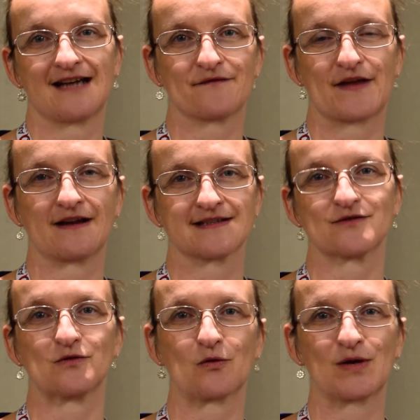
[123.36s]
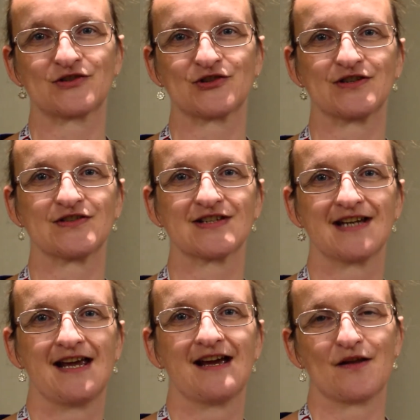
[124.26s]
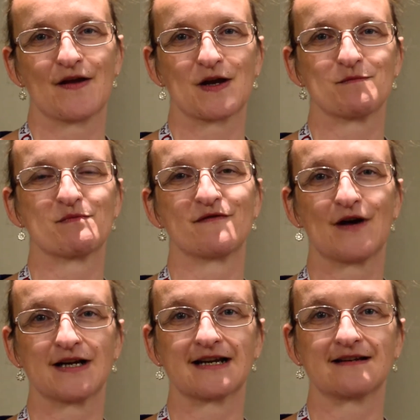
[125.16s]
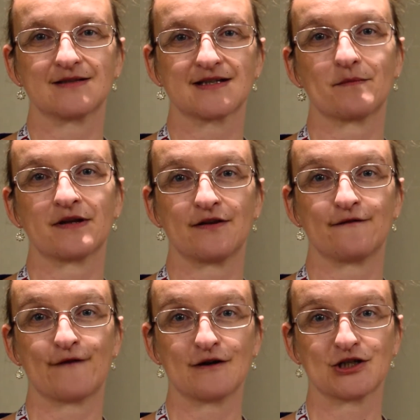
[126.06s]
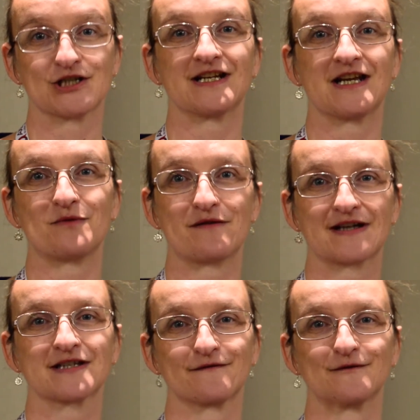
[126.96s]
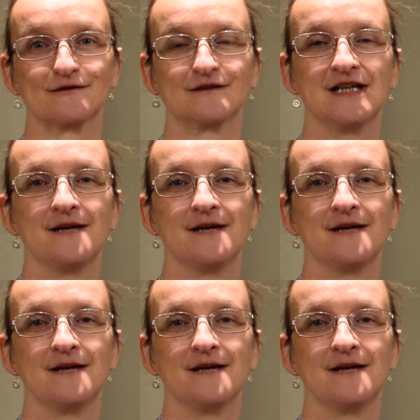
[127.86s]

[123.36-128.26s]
Have they answered all the questions? Are they going to be providing something that functionally we've asked for?